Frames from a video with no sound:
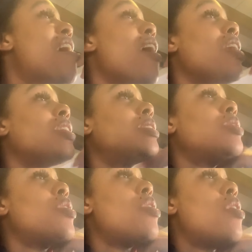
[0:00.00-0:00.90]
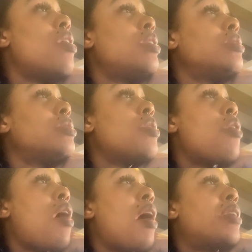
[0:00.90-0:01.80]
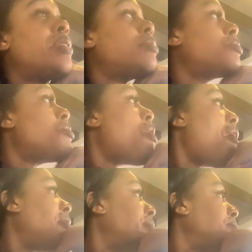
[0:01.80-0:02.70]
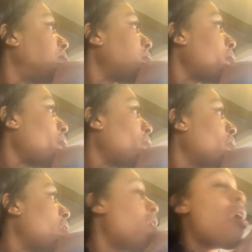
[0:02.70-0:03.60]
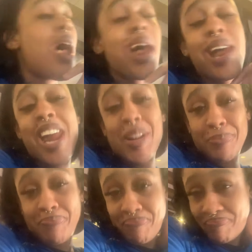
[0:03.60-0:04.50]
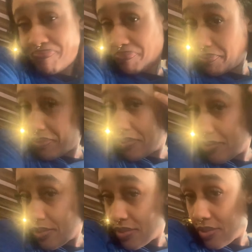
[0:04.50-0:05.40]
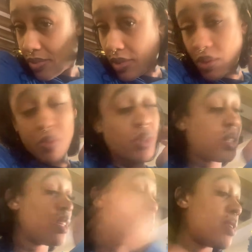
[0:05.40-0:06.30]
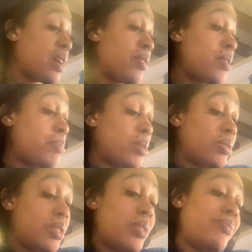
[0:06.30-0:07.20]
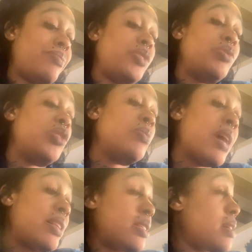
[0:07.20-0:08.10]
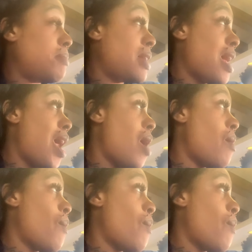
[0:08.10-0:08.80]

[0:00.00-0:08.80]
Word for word: I'm saying. It's copyrighted music. In other words, you gotta pay for it. You gotta pay for it. All right. Mm-hmm. We'll see when I get rid of posted. YouTube had to tell me that.